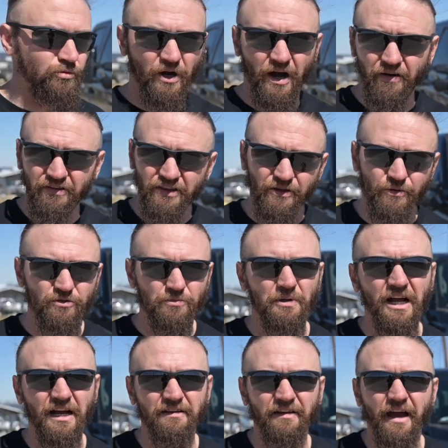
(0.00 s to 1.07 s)
where everything was
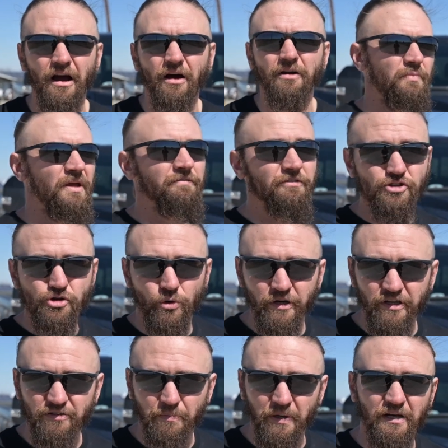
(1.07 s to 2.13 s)
blacked out.
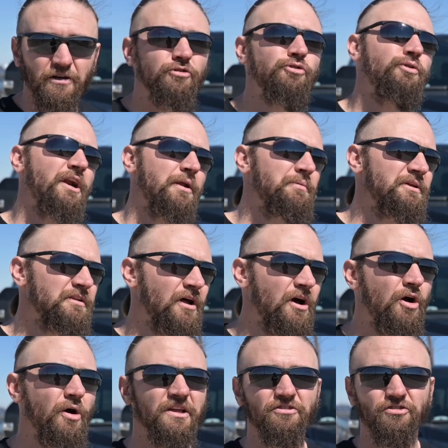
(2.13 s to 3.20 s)
Inventory has been incredibly
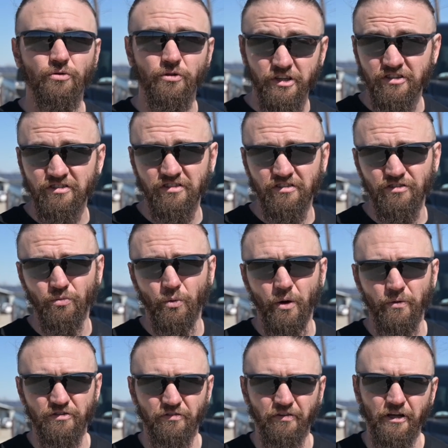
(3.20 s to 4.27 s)
low, and so this is what
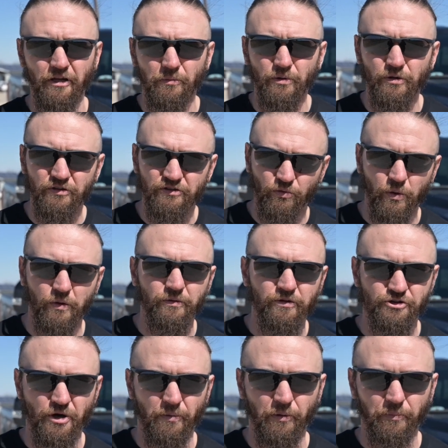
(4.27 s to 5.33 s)
was available is the one with the
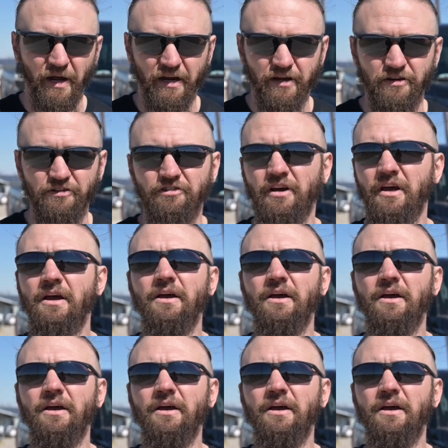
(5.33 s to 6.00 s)
tremor package.